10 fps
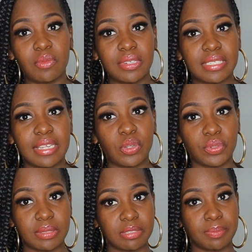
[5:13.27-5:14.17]
want to take
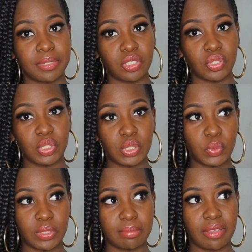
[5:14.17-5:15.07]
Christmas pictures
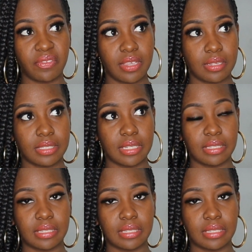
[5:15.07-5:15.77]
with my fiance.